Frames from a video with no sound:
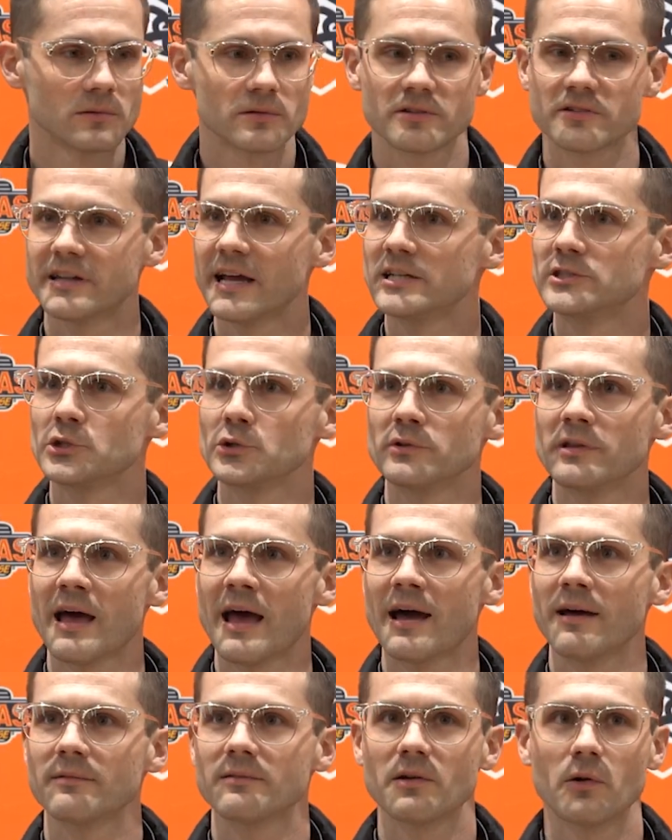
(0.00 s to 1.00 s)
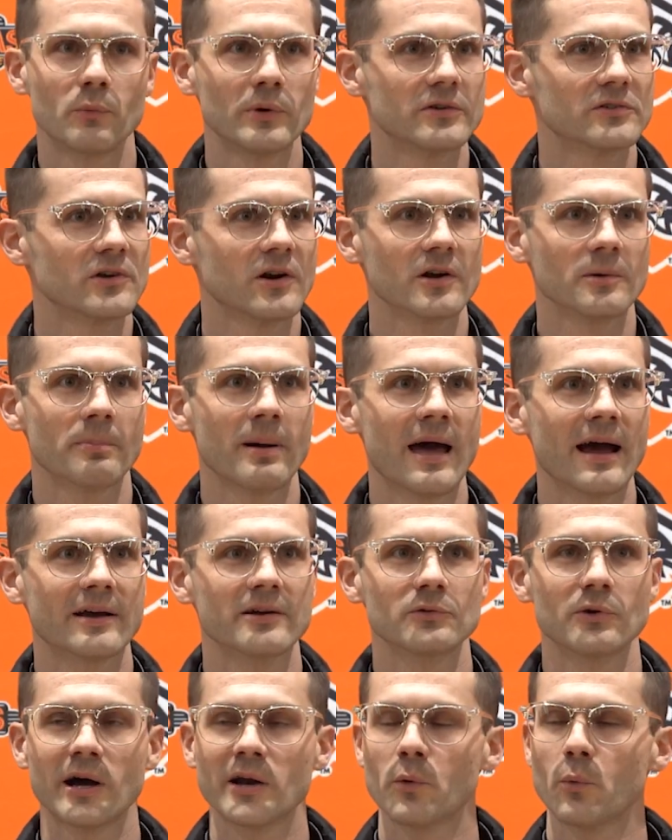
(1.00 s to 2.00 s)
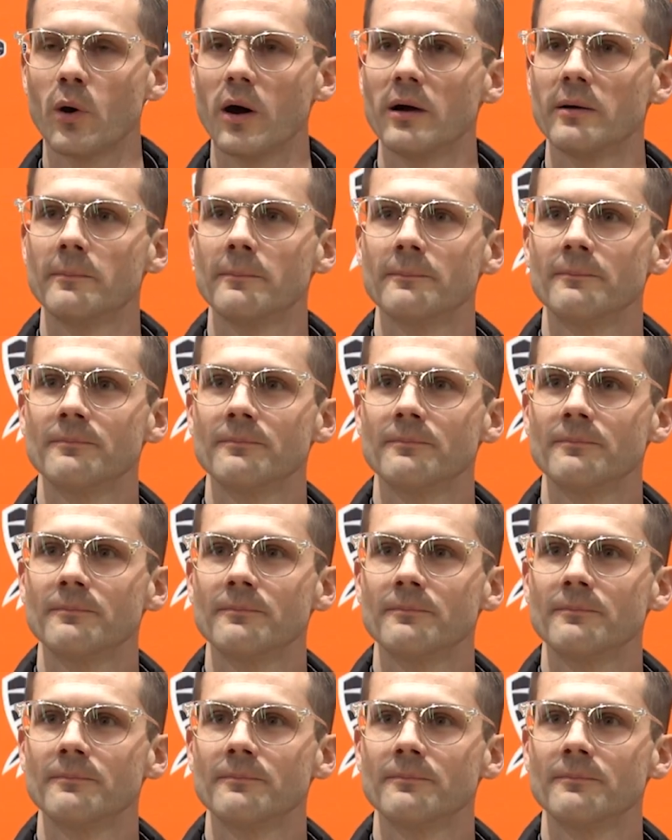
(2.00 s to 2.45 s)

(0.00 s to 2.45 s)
scheduled that, and we started packing right away.